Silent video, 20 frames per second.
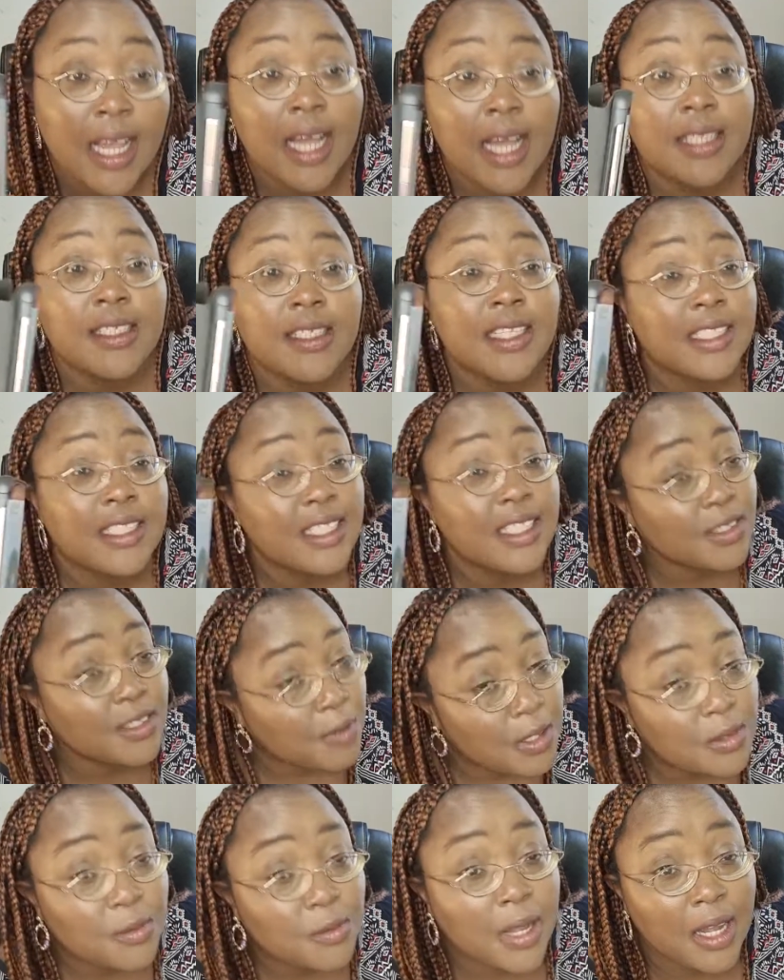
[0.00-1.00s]
And this is
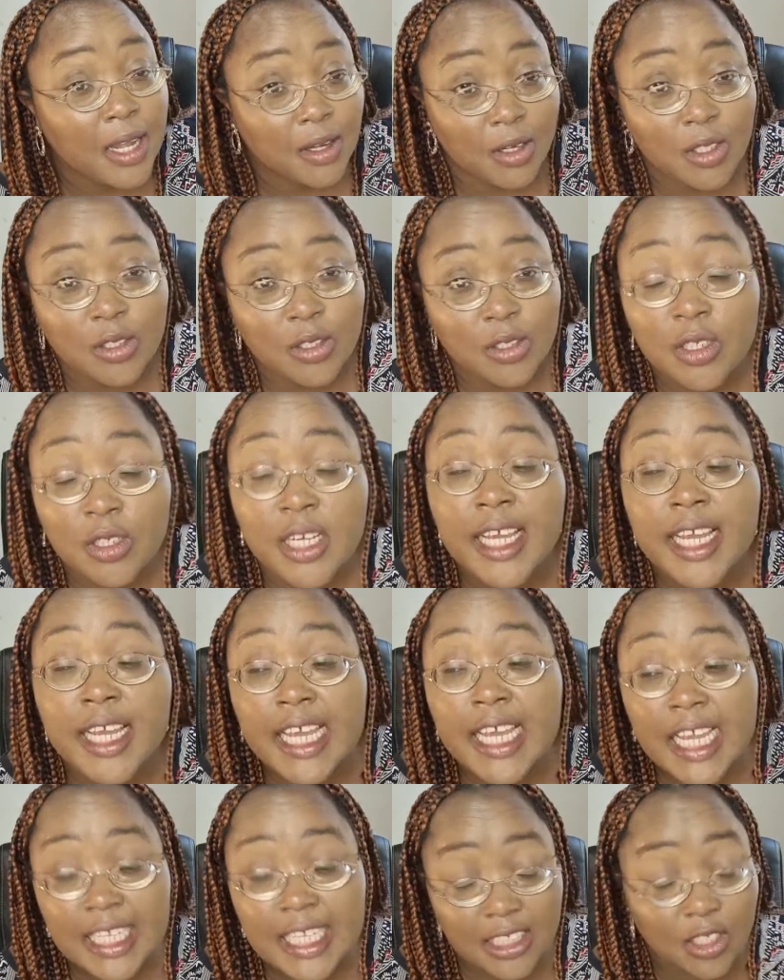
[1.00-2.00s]
what we are going to.
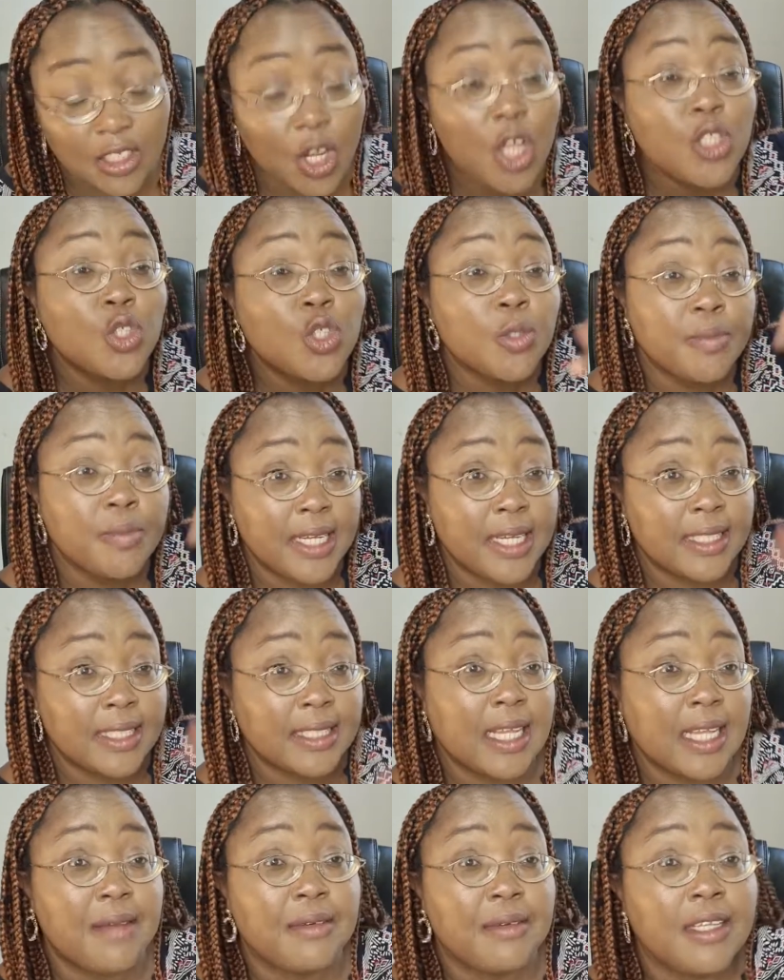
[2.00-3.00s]
He's going to be
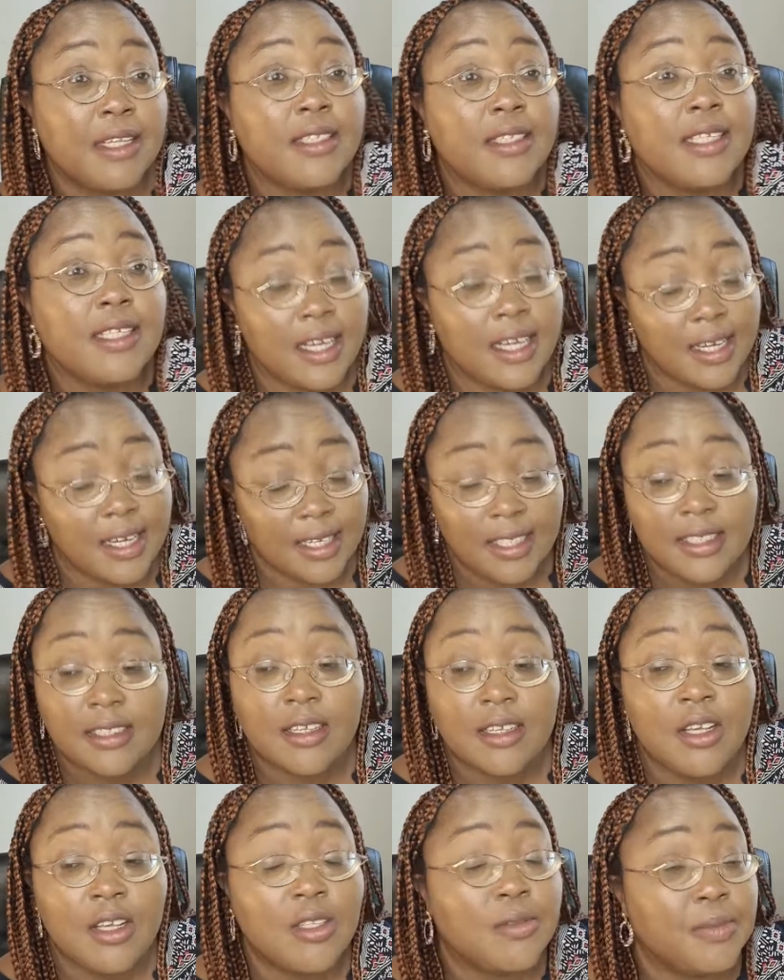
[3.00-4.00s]
excommunicated. Yeah, he's
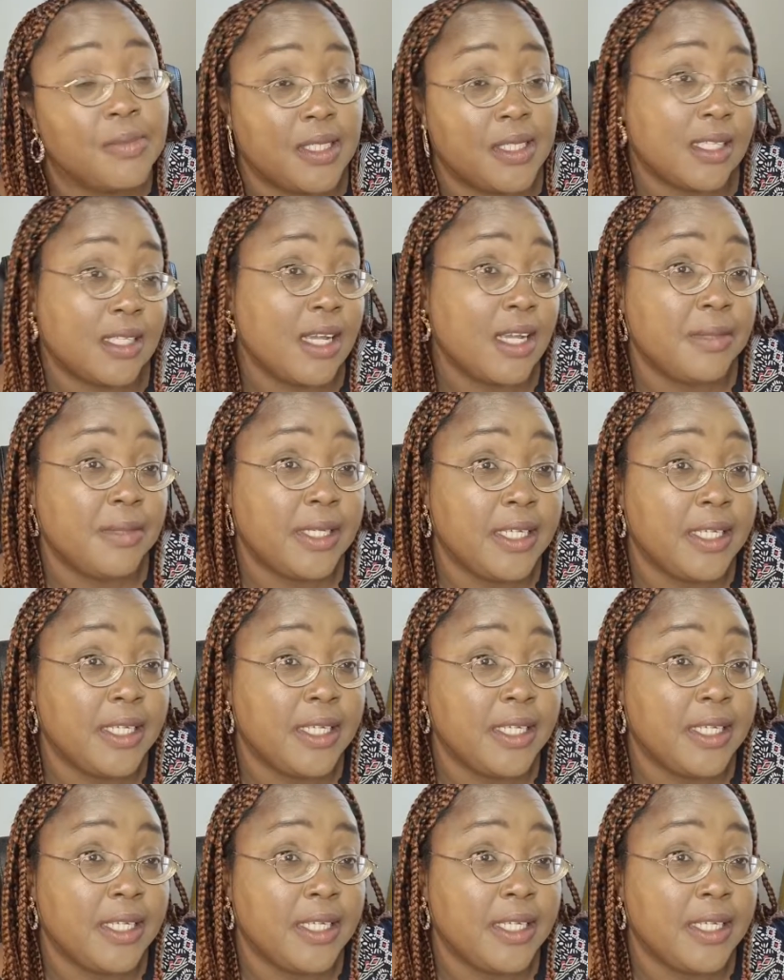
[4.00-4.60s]
going to be excommunicated.